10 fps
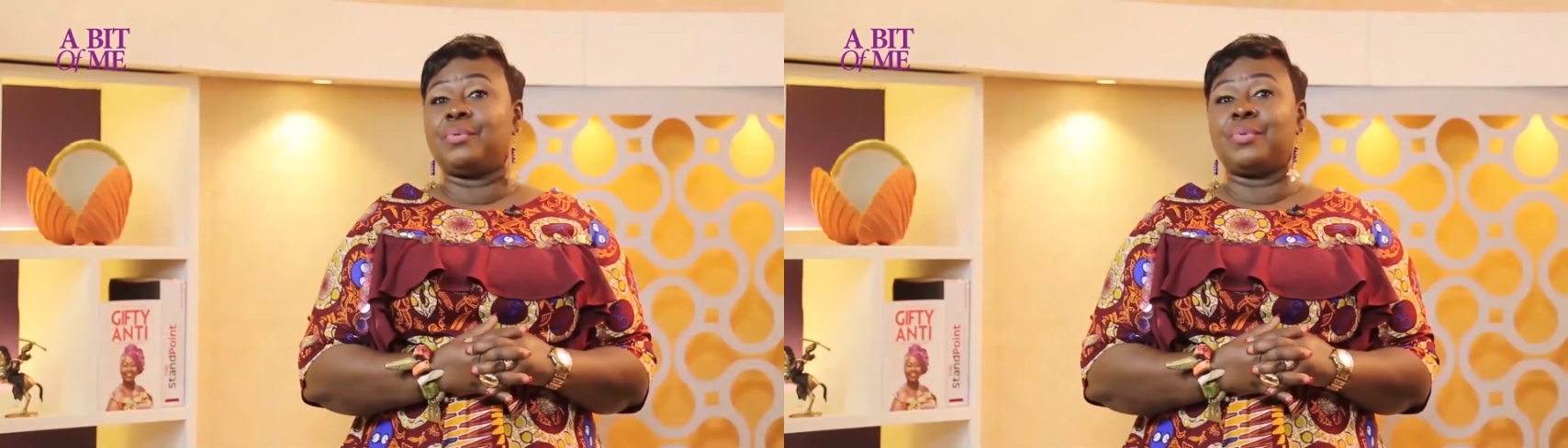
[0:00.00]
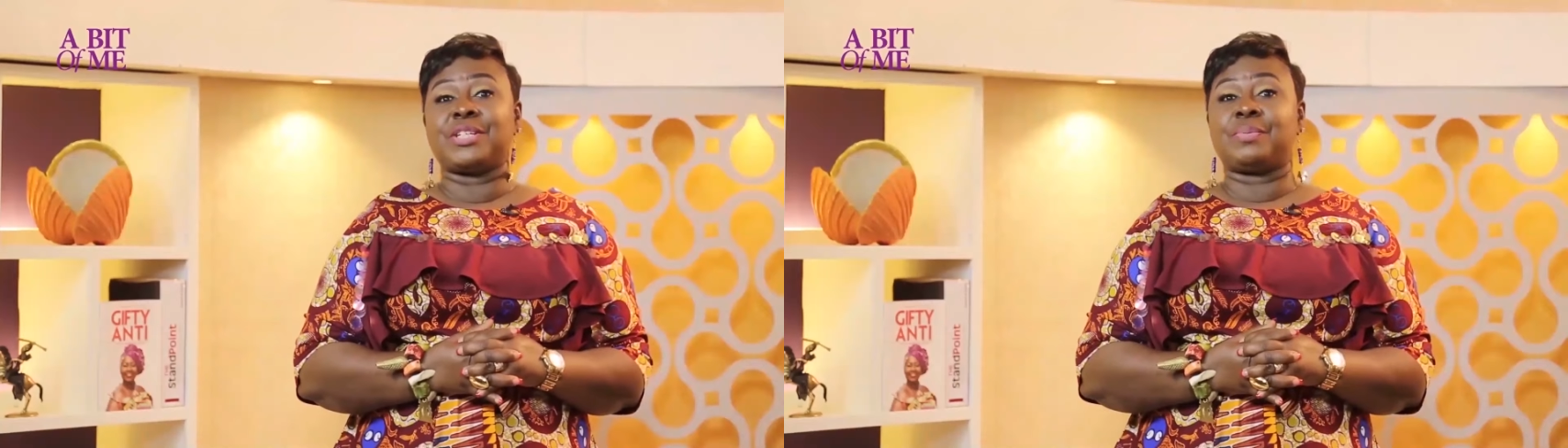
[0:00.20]

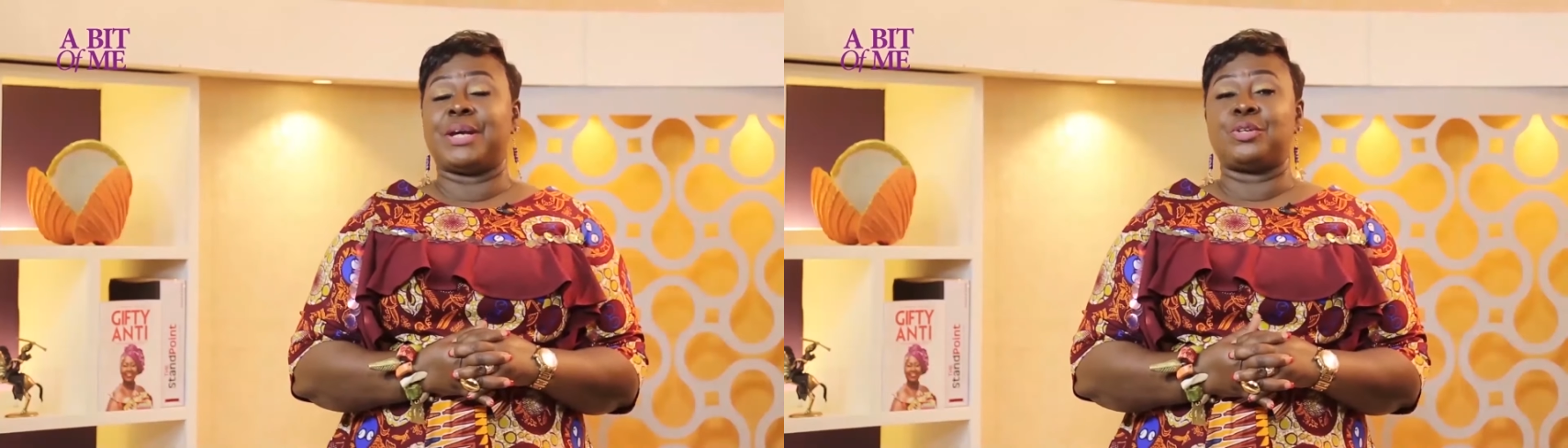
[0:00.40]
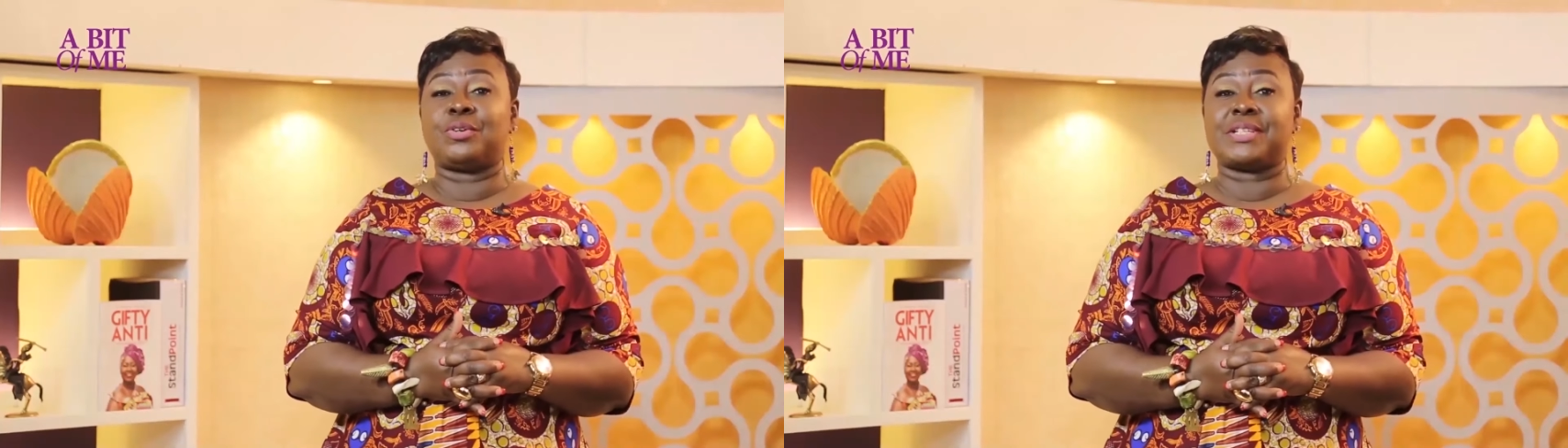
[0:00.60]
I wish
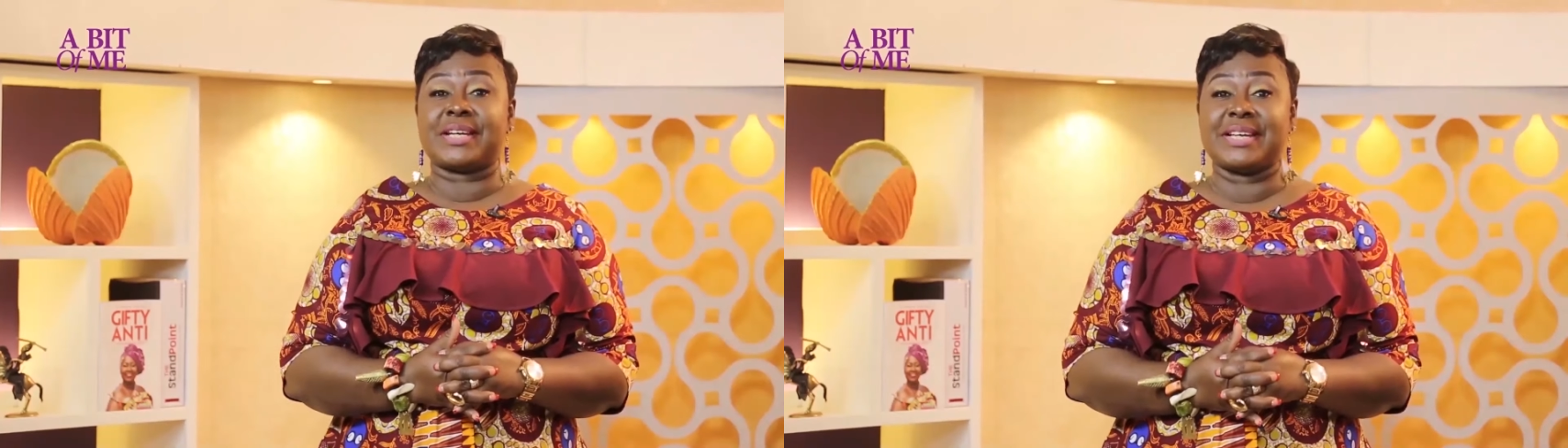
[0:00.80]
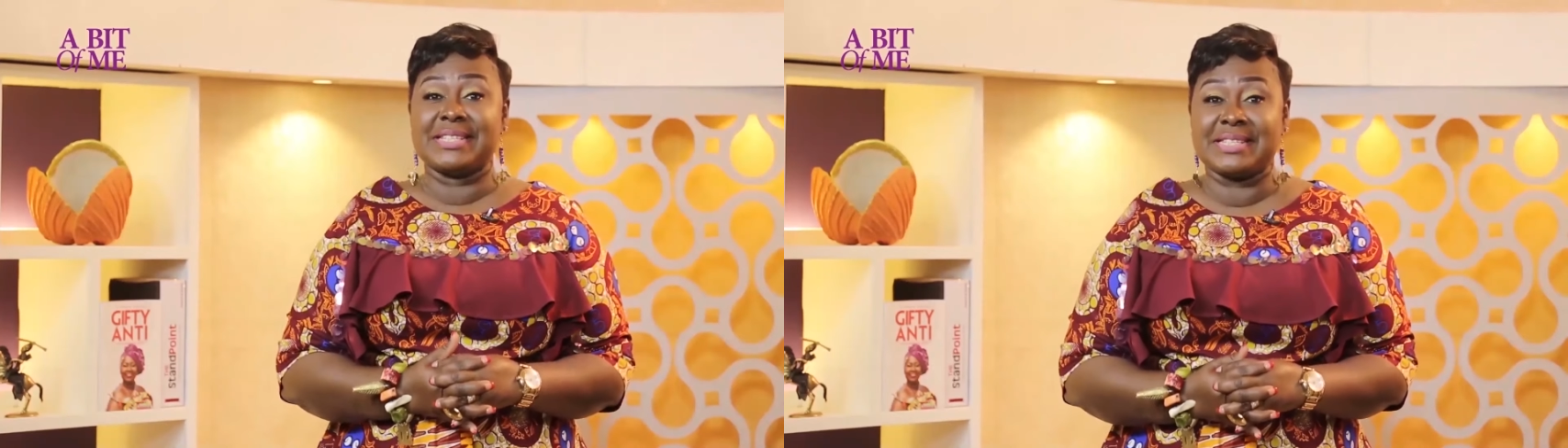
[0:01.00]
my
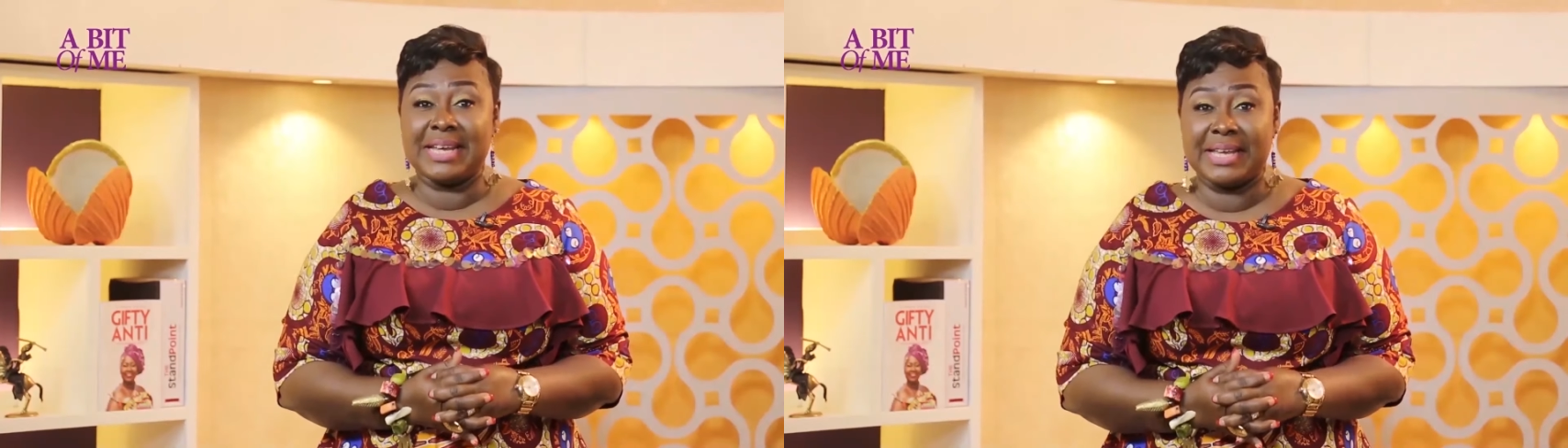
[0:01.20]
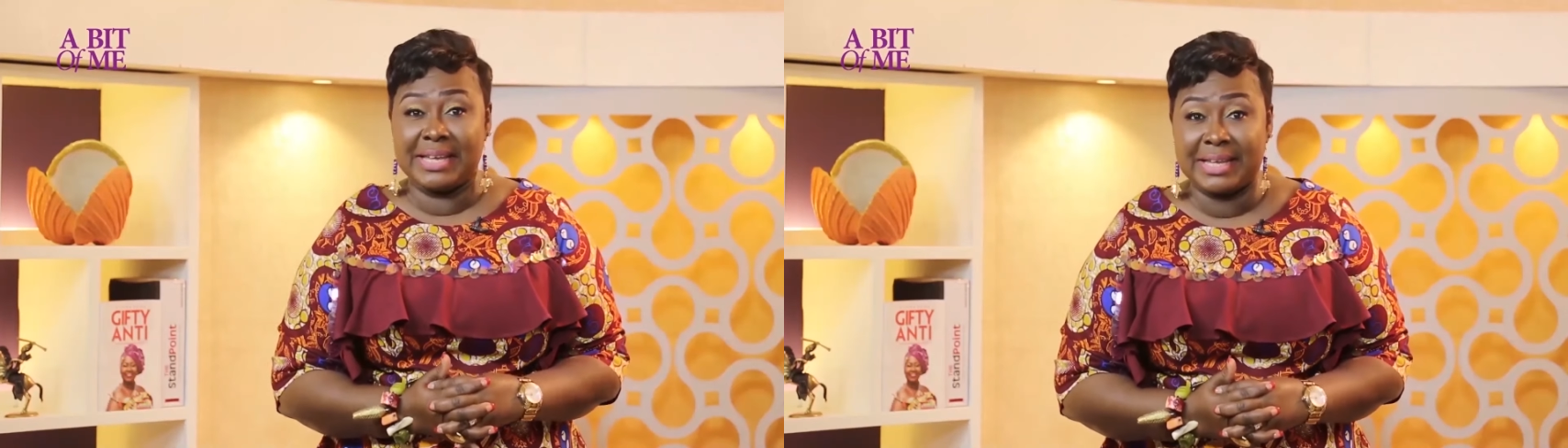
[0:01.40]
daughter can
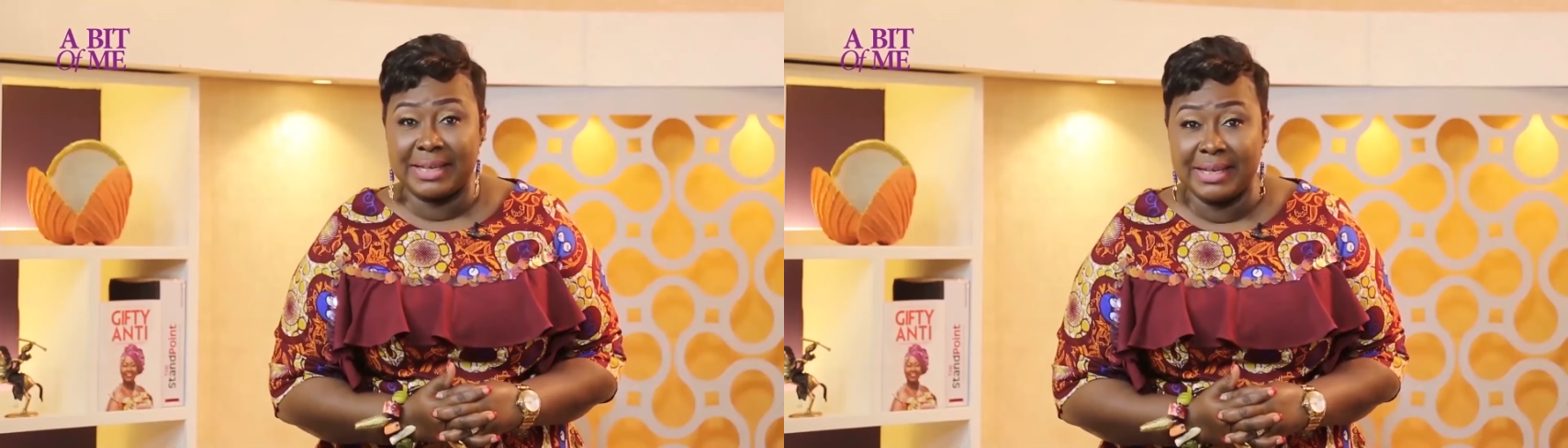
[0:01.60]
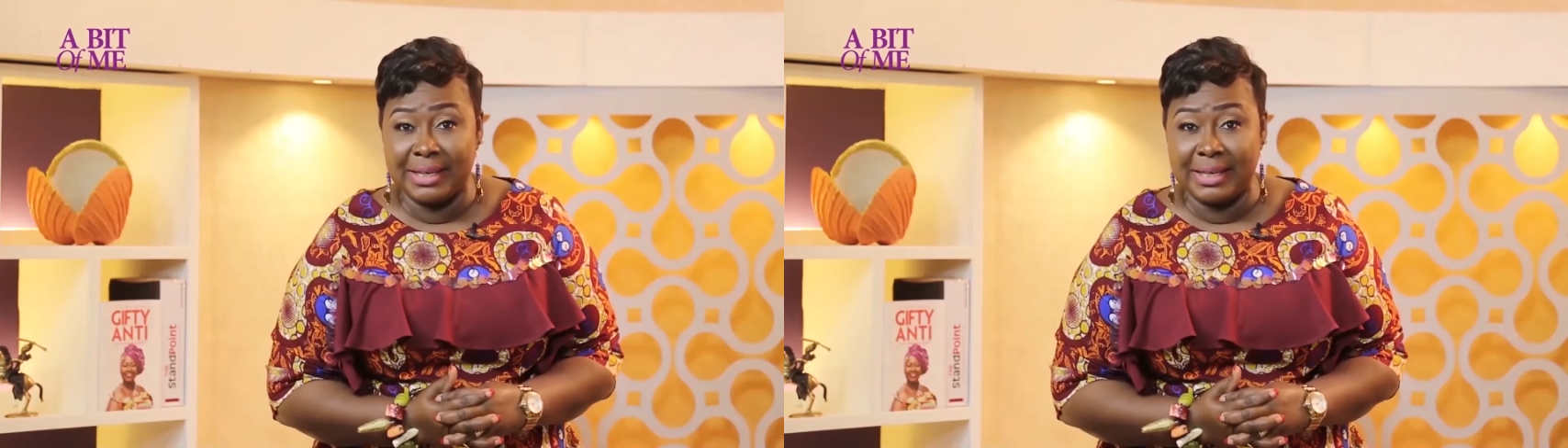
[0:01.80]
sing,